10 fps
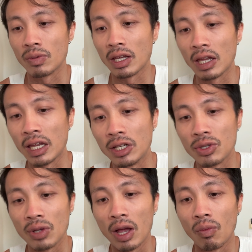with the Eight
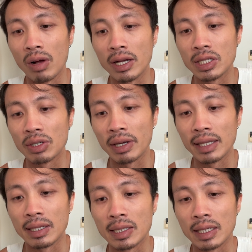of uh, Wands. You're
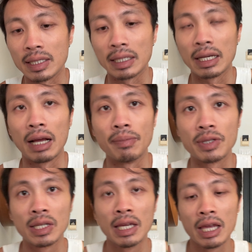in the Six of
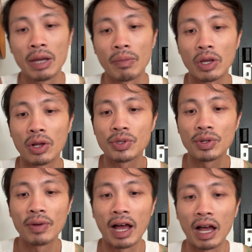Cups. We also
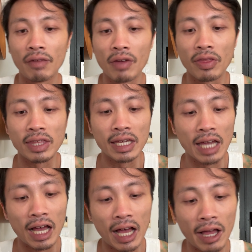have the
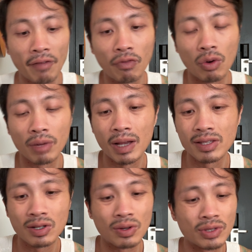uh, Four of
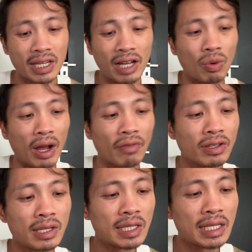Pentacles. Yeah, whoever
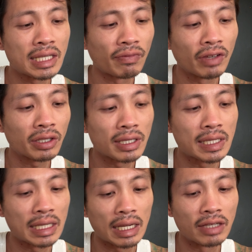this is, I feel like this
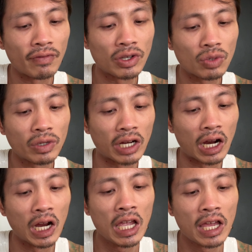is an individual
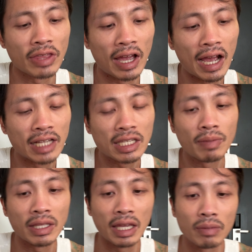here that hasn't
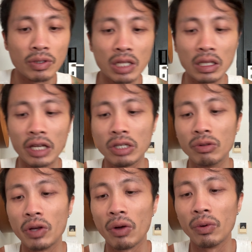been able to let you
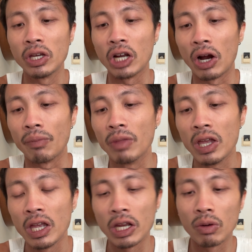go here.
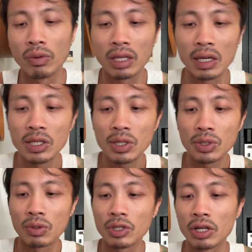You know, with the Ace of
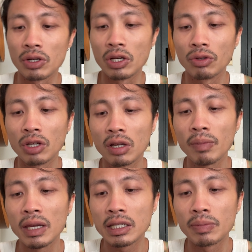Swords here, you know, they could
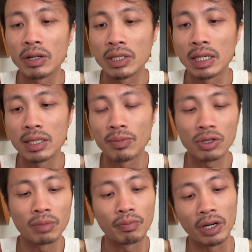be experiencing some
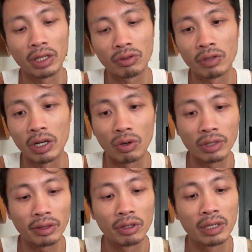sort of breakthrough here or
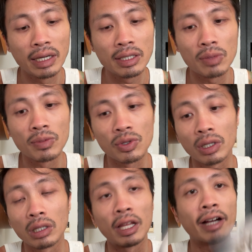that they're getting some sort of
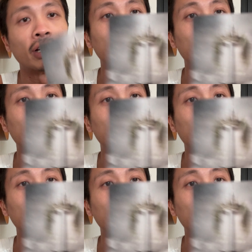clarity